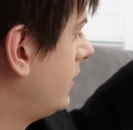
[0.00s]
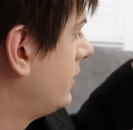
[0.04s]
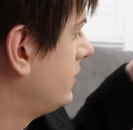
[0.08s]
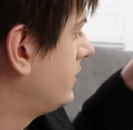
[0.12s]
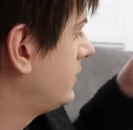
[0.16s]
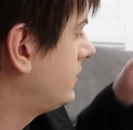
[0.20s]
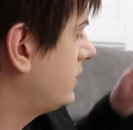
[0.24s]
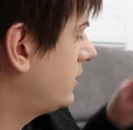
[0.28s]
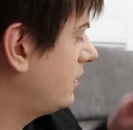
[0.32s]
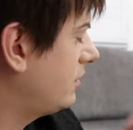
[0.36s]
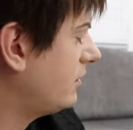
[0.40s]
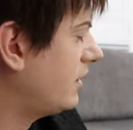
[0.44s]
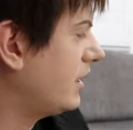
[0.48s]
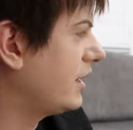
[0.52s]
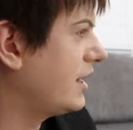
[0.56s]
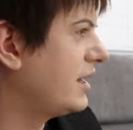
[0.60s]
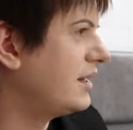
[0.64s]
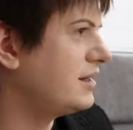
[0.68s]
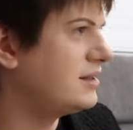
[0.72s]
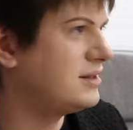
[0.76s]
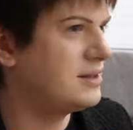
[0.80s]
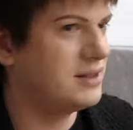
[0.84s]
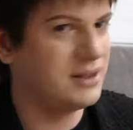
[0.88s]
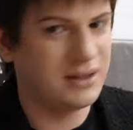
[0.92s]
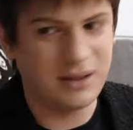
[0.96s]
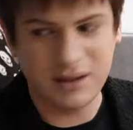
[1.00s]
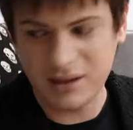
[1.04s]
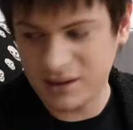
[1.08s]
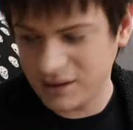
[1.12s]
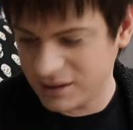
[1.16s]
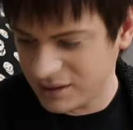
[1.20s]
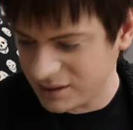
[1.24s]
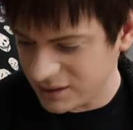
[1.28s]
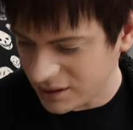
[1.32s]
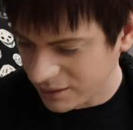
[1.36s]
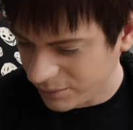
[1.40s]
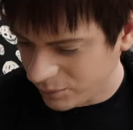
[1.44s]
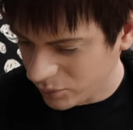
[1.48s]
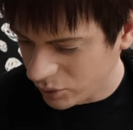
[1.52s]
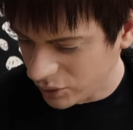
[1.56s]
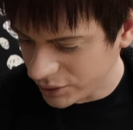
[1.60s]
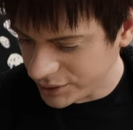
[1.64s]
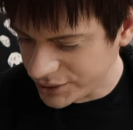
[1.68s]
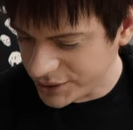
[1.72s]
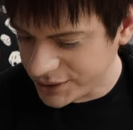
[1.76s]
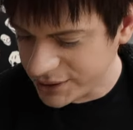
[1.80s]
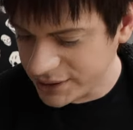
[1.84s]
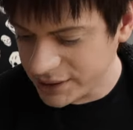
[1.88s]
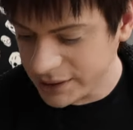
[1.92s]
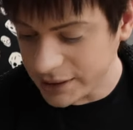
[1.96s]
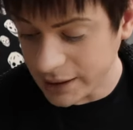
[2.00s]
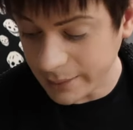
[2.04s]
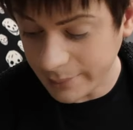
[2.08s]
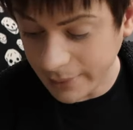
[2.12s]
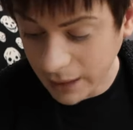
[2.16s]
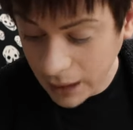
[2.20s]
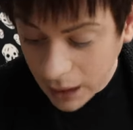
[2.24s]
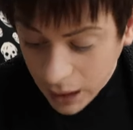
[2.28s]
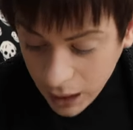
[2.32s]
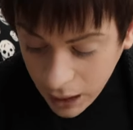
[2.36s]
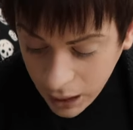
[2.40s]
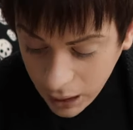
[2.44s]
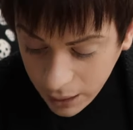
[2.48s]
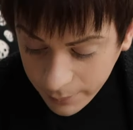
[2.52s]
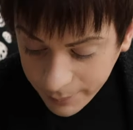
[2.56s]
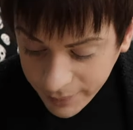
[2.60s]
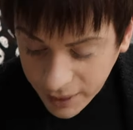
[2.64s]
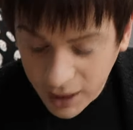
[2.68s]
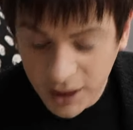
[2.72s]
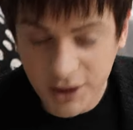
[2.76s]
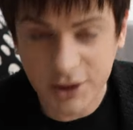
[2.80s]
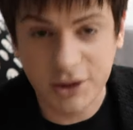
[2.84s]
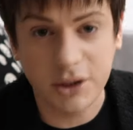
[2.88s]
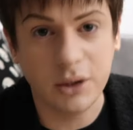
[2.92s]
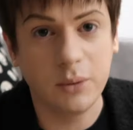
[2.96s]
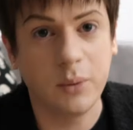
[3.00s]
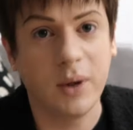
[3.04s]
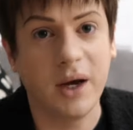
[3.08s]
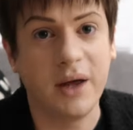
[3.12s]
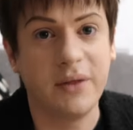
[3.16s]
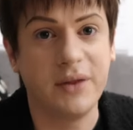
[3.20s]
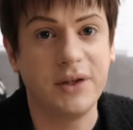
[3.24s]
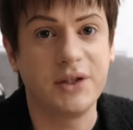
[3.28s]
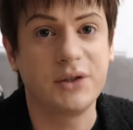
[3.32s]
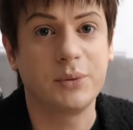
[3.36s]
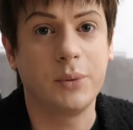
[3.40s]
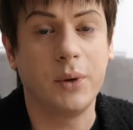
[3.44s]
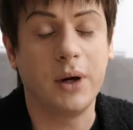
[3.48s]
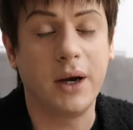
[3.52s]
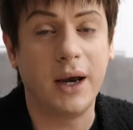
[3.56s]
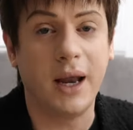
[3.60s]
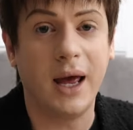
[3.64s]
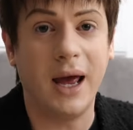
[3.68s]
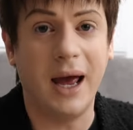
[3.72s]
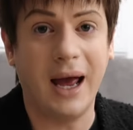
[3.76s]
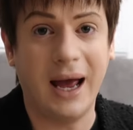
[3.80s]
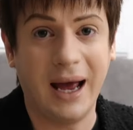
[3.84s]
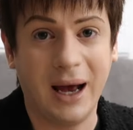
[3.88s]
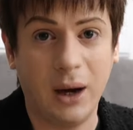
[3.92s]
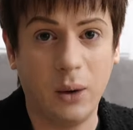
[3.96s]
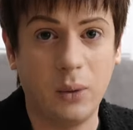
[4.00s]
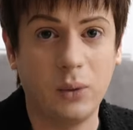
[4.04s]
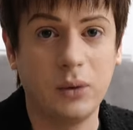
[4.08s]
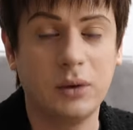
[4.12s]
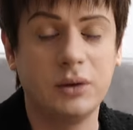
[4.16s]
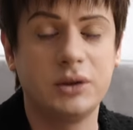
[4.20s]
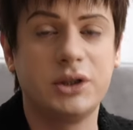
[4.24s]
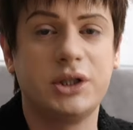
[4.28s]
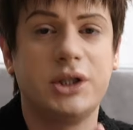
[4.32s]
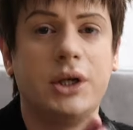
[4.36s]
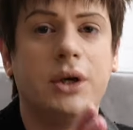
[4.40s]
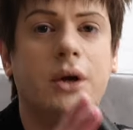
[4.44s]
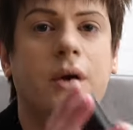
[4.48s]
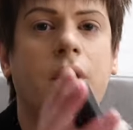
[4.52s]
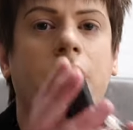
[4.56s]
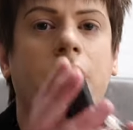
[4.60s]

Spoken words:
So I guess this is somewhat similar, but I do wear this one out.